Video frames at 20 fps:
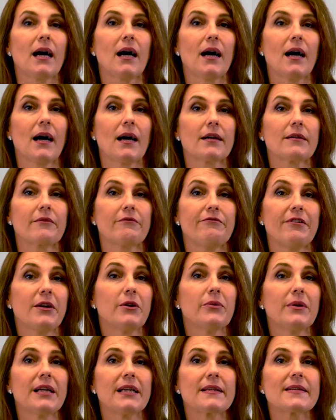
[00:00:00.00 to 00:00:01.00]
uh,
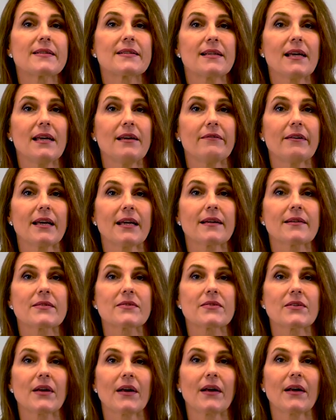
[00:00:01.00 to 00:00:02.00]
figuring the
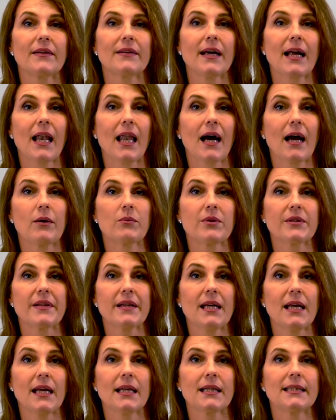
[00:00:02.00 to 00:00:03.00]
savings that lie
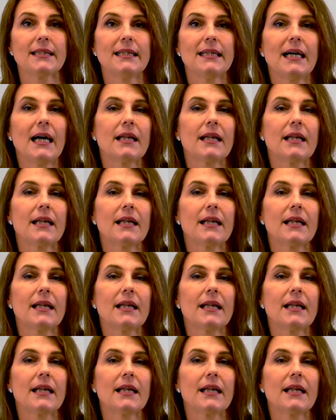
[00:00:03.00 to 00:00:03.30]
within.